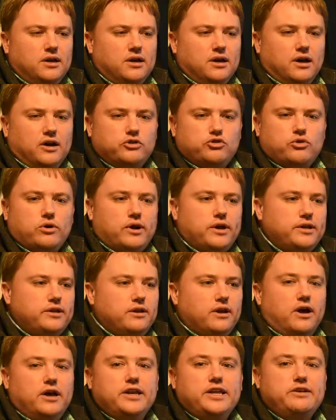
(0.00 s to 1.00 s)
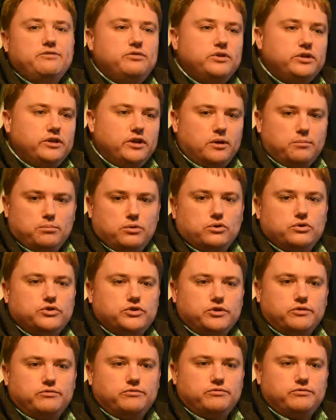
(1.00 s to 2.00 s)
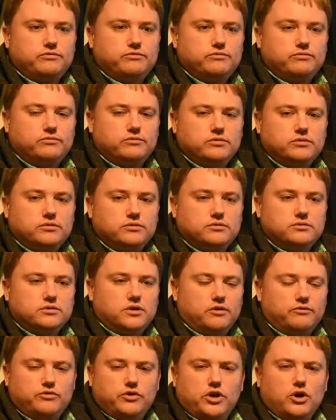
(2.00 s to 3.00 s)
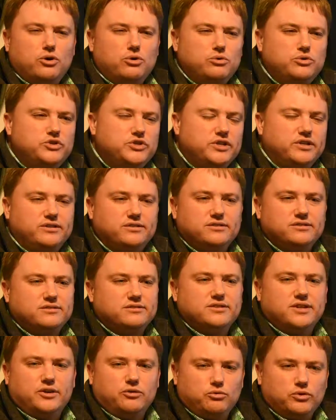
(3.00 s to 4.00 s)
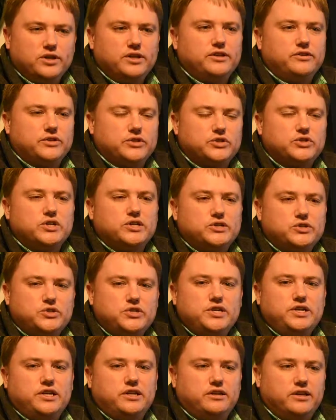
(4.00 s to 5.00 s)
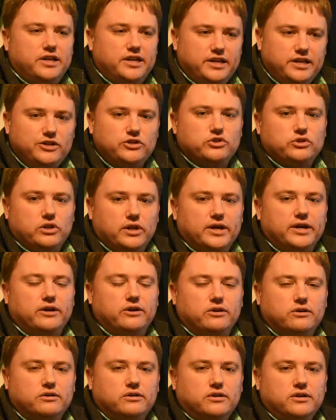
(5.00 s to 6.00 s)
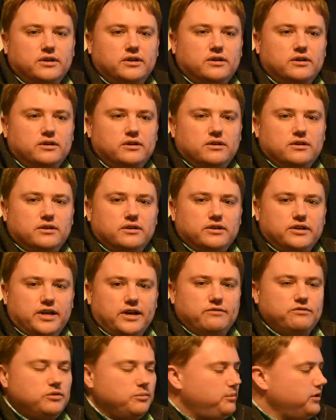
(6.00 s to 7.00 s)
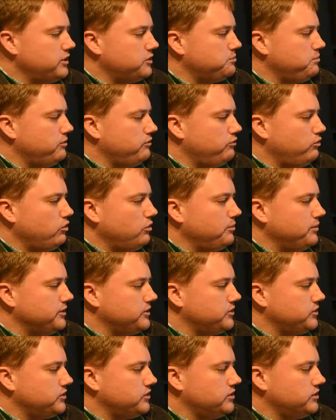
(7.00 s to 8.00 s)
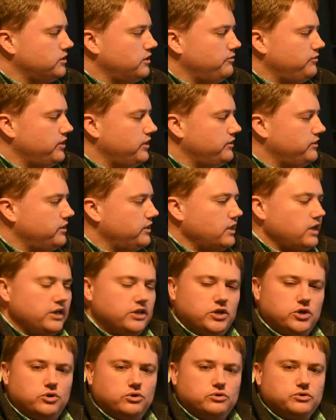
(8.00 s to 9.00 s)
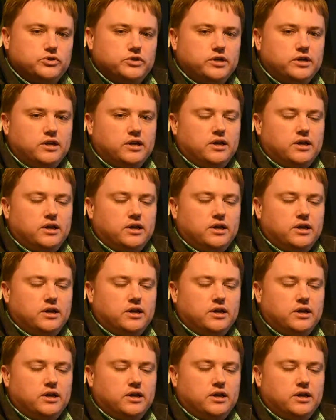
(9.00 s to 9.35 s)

I tried uneven numbers of nodes, and really the 16 in each layer gave the best performance of anything I used.